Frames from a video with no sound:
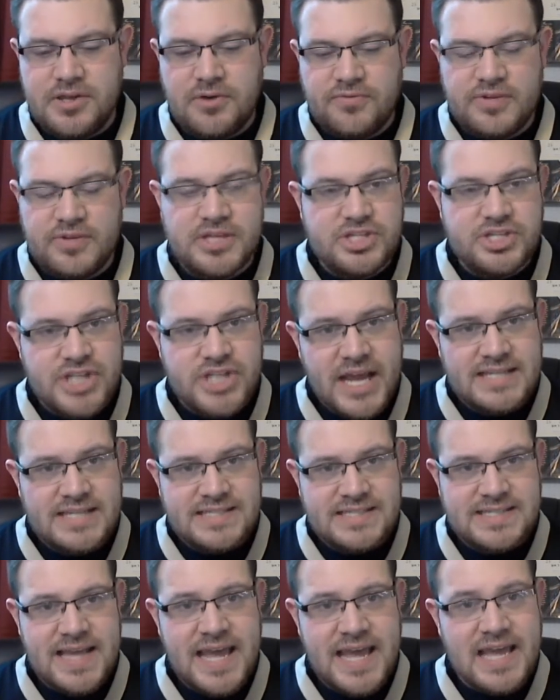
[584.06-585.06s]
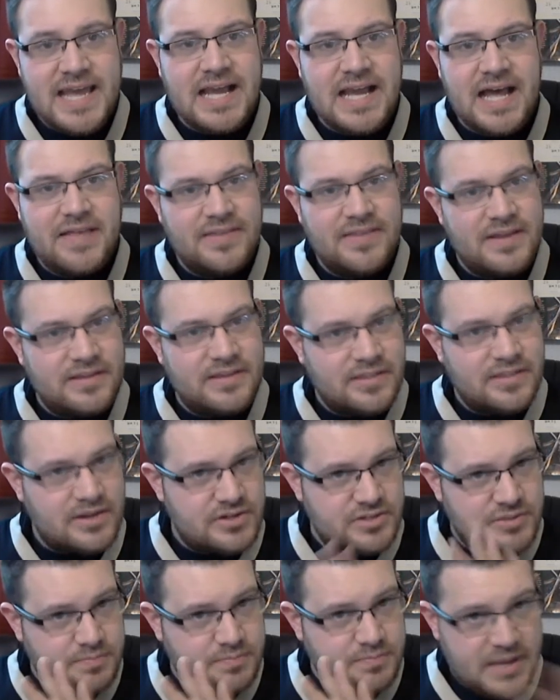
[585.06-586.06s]
for the Jags' sake, I think
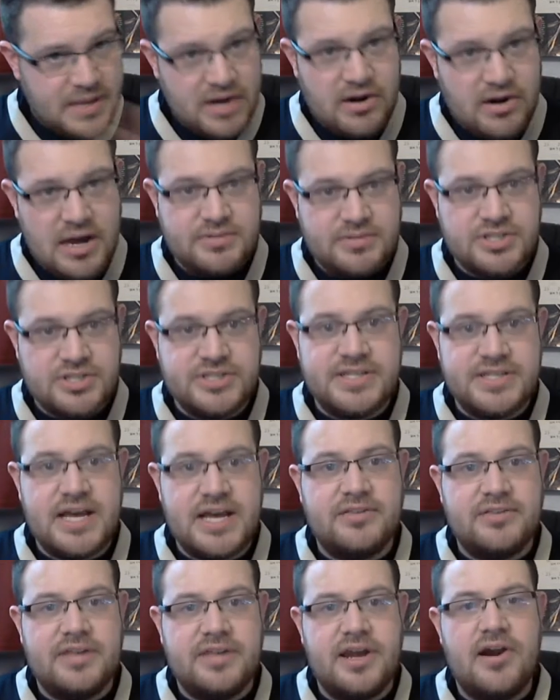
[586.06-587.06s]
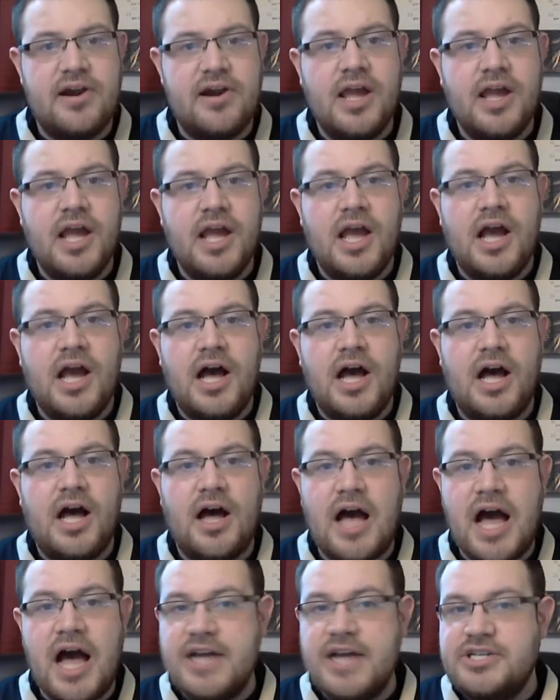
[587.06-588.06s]
there's better options out there.
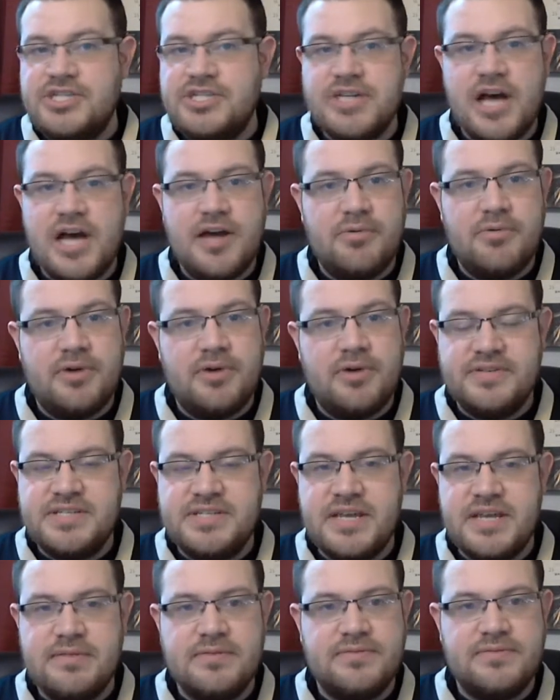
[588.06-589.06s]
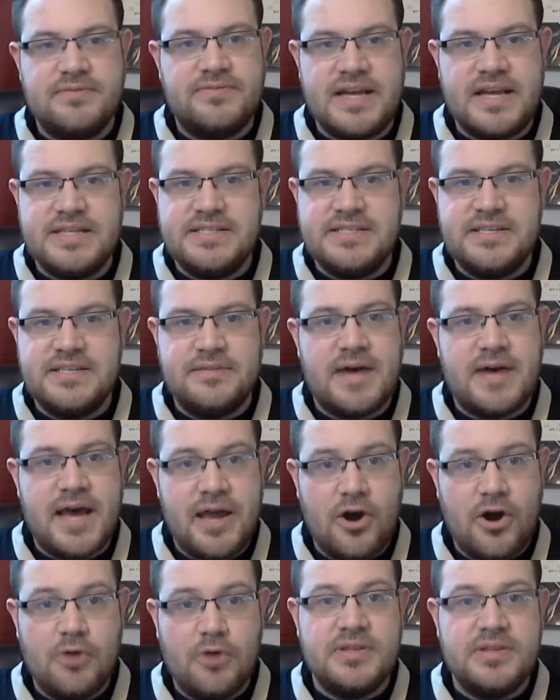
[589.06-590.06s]
I want a team that finds him.
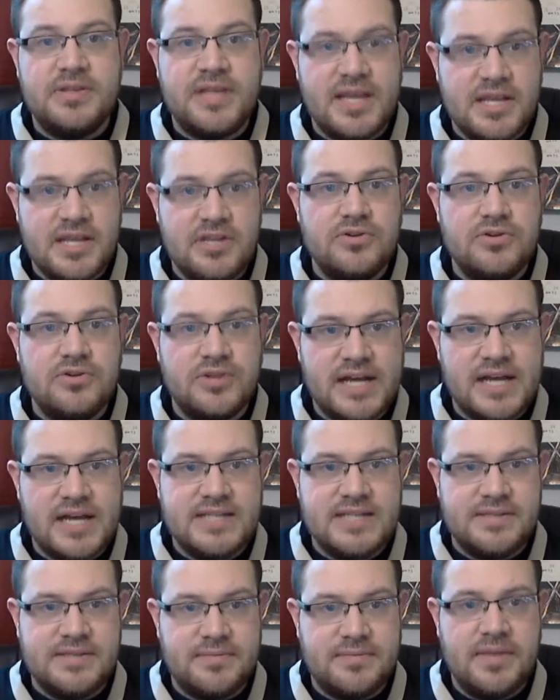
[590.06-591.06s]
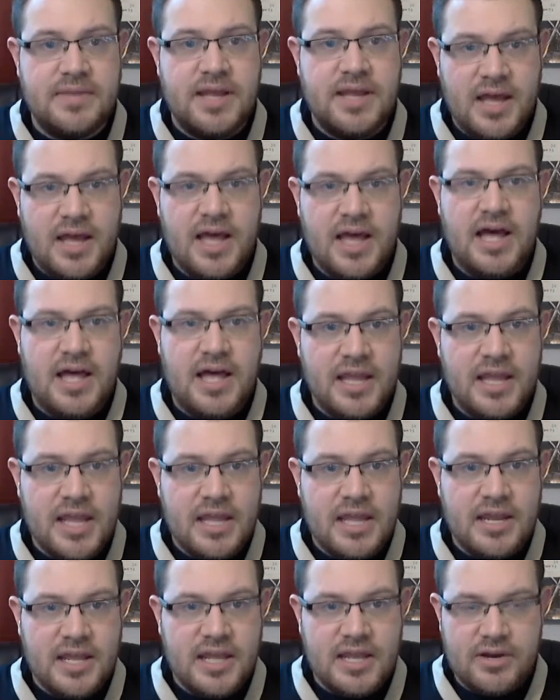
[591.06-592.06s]
I hope that they can utilize him
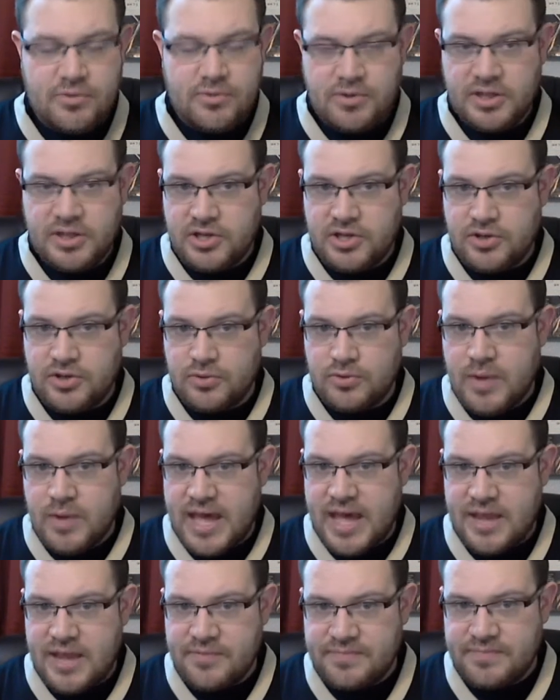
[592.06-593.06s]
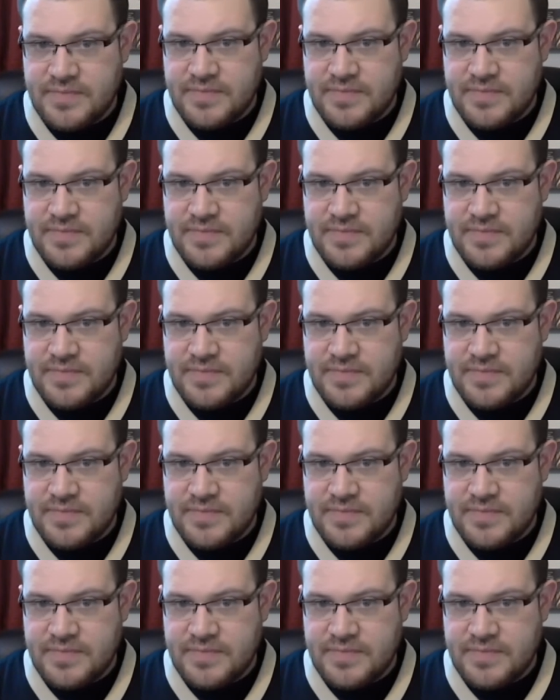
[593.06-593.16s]
in a really good way.